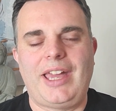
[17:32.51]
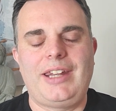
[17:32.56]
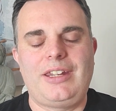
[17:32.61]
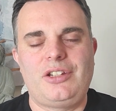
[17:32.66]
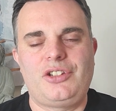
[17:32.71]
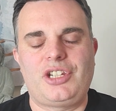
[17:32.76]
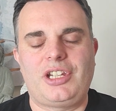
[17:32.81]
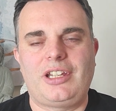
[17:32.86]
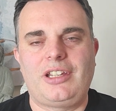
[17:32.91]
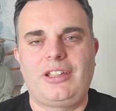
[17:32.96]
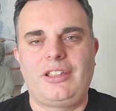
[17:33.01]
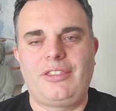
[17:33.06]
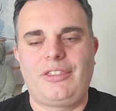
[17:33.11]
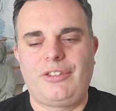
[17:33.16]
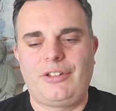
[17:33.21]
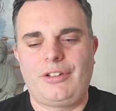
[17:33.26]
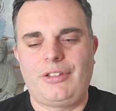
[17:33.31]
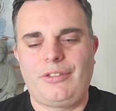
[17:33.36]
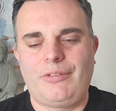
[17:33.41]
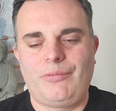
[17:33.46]
energy
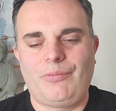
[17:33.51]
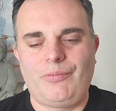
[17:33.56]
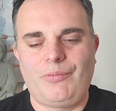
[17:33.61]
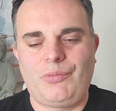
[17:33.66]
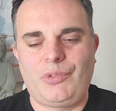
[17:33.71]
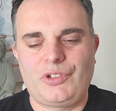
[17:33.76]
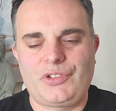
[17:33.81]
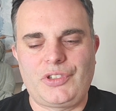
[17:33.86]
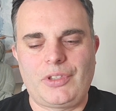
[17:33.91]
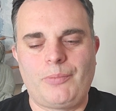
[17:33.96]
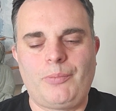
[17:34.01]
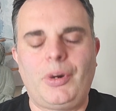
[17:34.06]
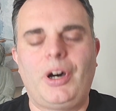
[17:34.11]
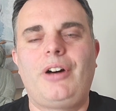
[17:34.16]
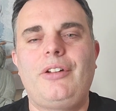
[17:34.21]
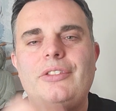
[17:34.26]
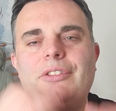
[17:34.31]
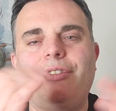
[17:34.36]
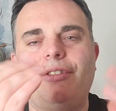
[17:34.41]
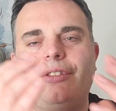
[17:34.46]
that was the
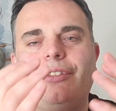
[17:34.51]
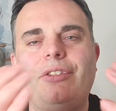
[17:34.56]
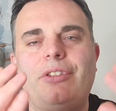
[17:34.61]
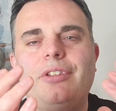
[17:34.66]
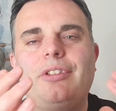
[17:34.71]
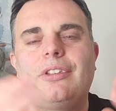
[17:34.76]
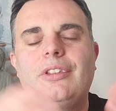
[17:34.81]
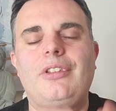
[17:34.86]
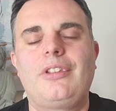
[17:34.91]
bond